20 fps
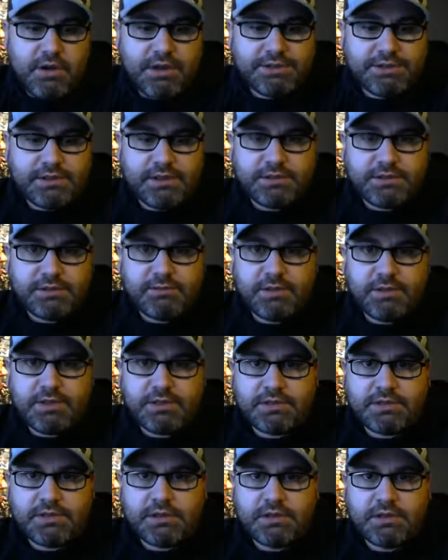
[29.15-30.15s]
I saw some
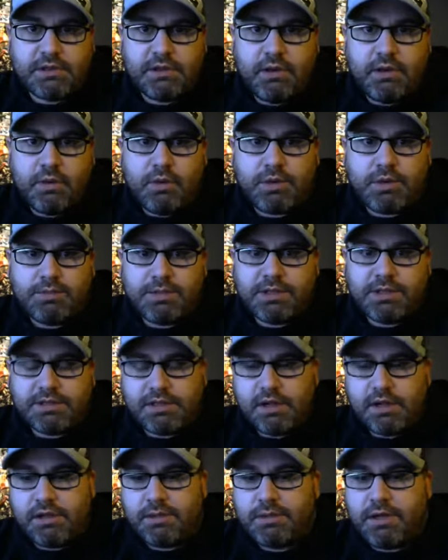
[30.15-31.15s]
things that y'all wanted me to
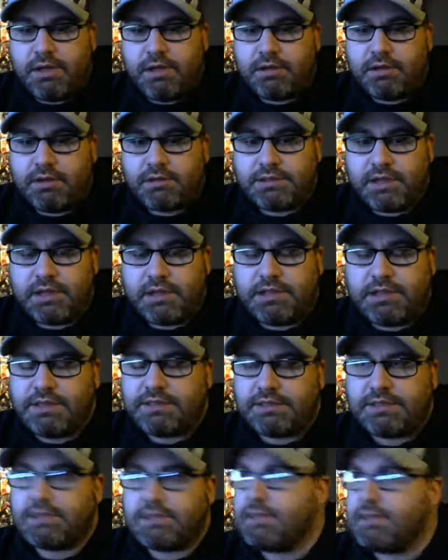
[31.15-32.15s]
talk about, and I'll try to
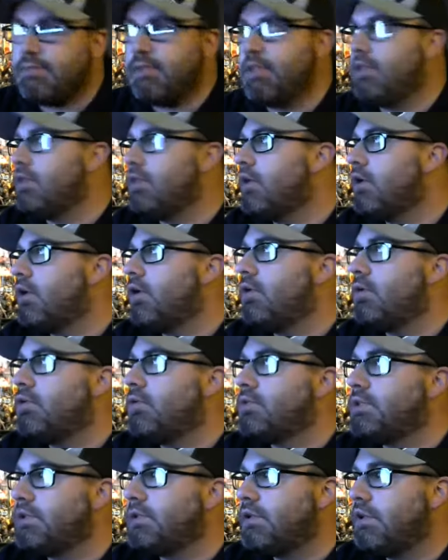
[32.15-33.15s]
get to some of those.